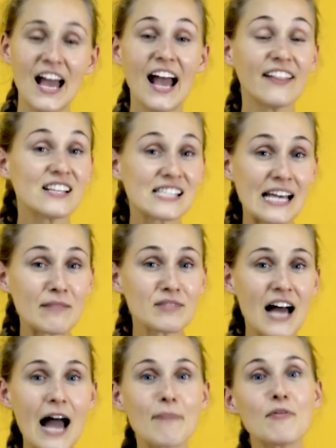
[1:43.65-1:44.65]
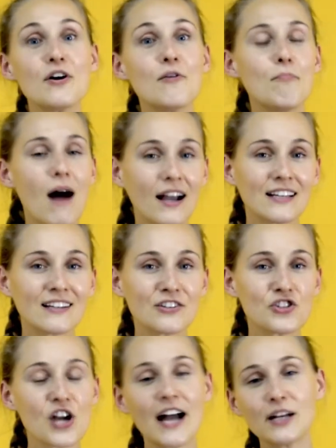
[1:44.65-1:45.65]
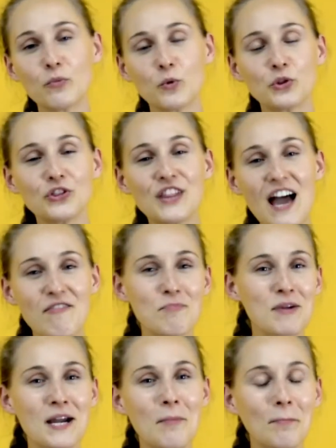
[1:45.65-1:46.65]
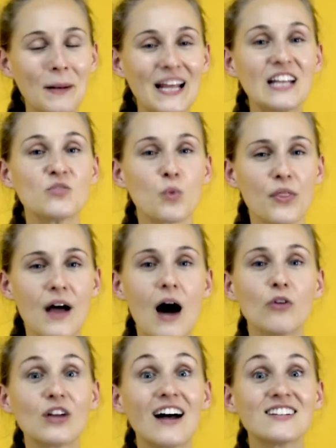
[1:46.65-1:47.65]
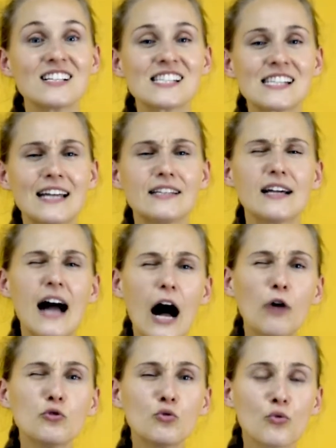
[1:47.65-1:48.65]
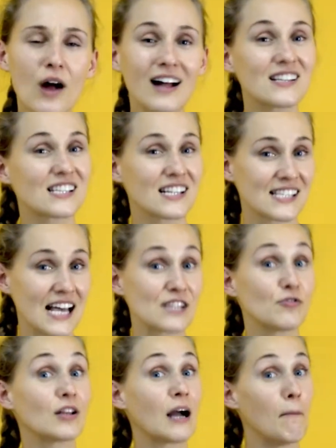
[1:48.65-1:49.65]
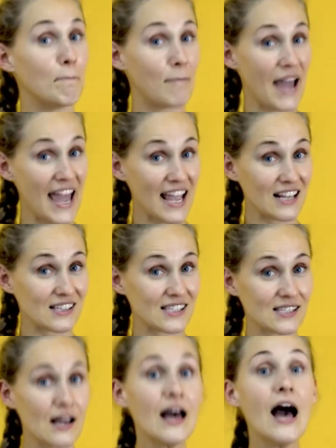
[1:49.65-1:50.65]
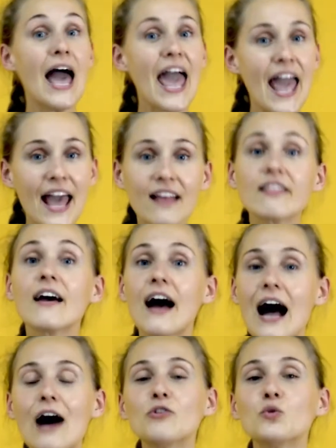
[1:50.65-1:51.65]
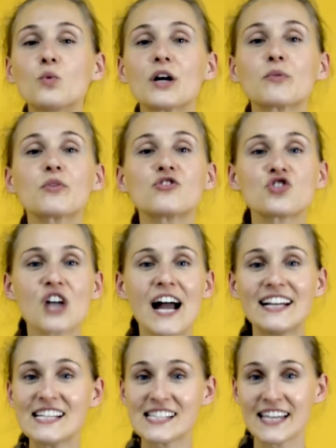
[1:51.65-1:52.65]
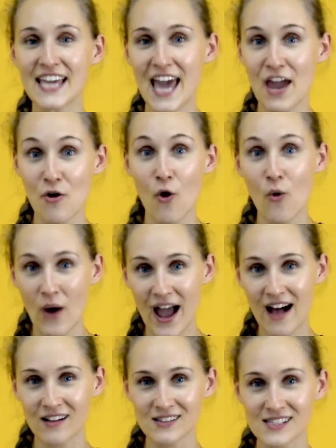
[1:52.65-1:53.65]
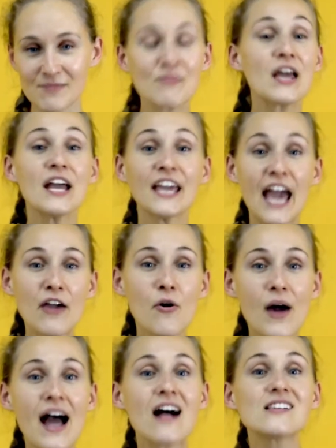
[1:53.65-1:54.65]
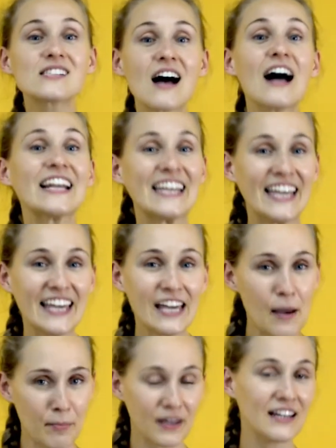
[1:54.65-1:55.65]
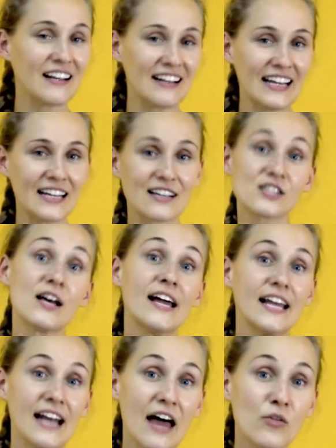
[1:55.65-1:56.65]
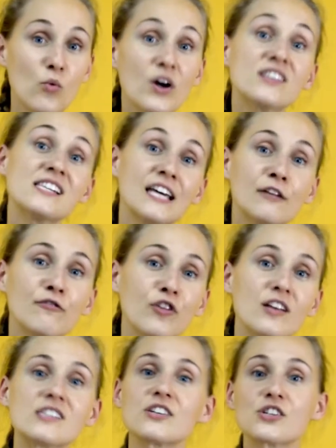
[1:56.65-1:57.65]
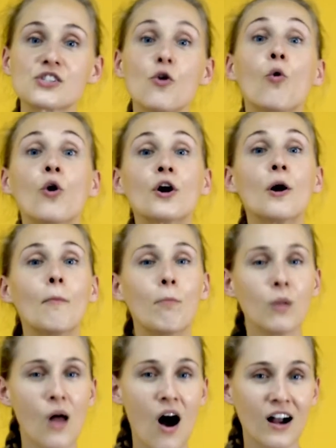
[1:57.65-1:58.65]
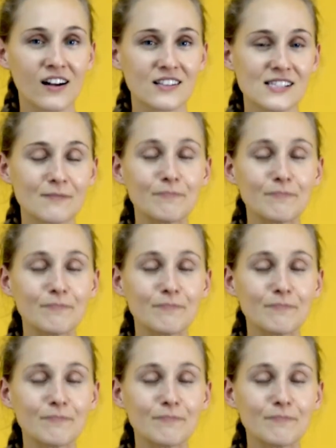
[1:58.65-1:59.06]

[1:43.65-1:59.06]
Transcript: At the same time, marketing in China would never be complete without understanding how to run successful campaigns and how to work with Chinese KOLs. KOLs are key opinion leaders, in other words, influencers or bloggers.